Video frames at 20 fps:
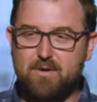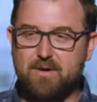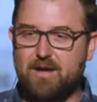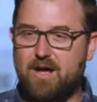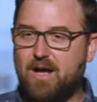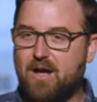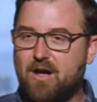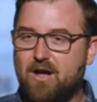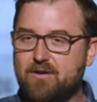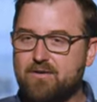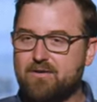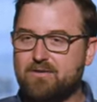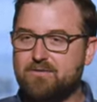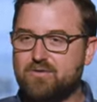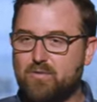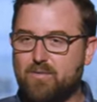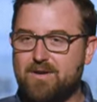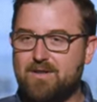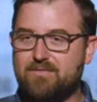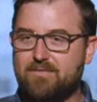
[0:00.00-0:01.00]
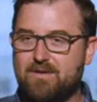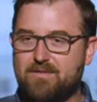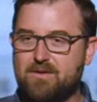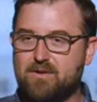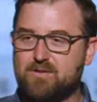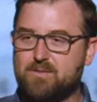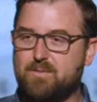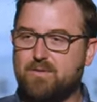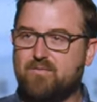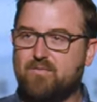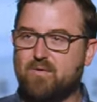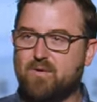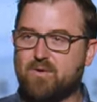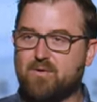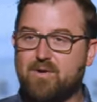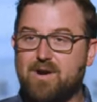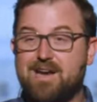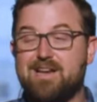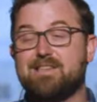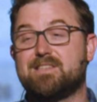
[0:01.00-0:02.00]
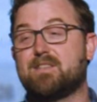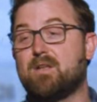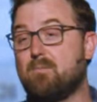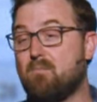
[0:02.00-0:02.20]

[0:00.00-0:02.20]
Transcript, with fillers: 125 years before Christ,